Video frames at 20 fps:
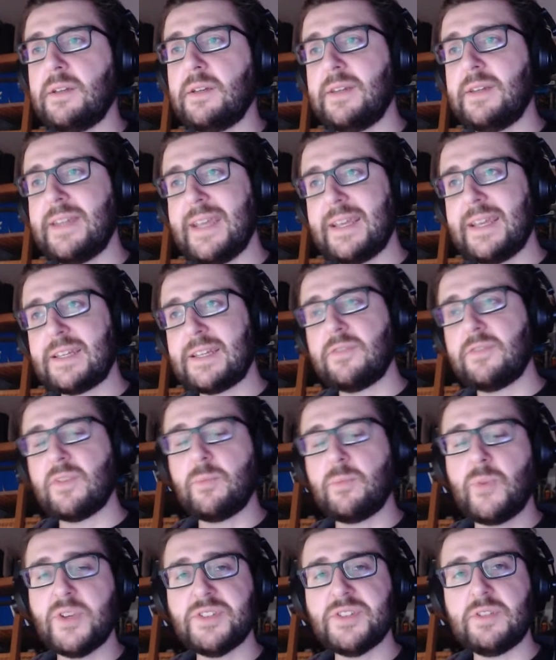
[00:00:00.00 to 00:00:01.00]
negative and
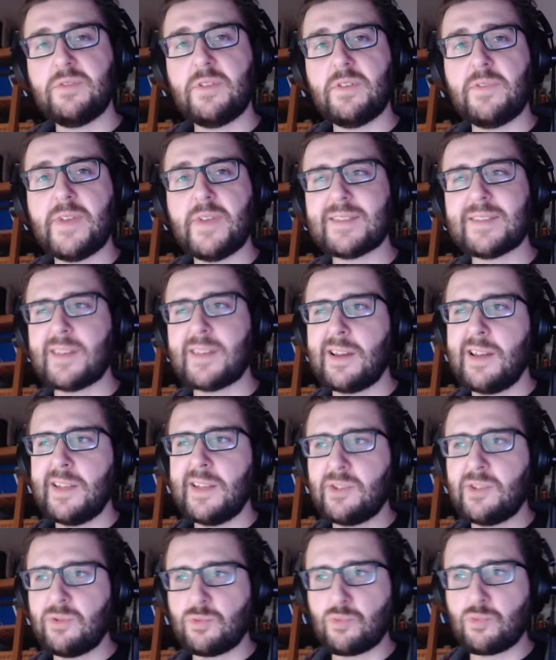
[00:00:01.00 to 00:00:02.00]
positive effects
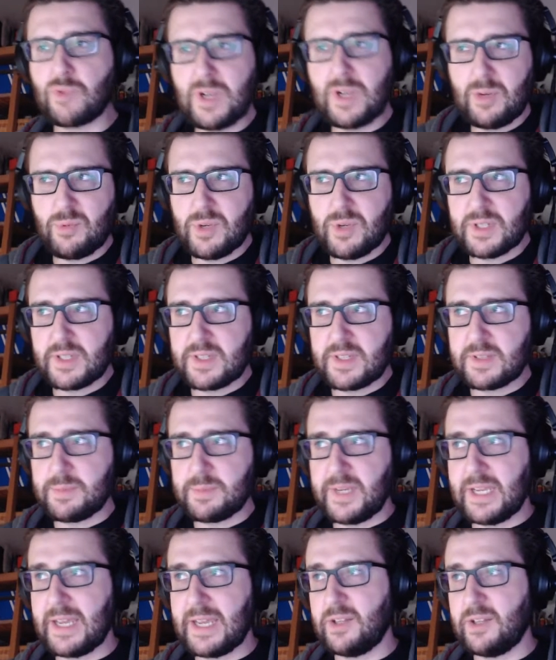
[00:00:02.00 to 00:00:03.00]
unless you really want this
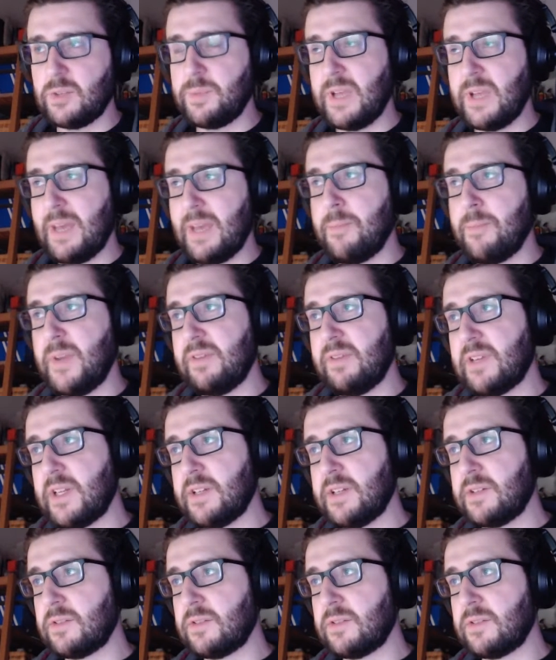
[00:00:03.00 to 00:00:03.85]
mechanic to be ambivalent,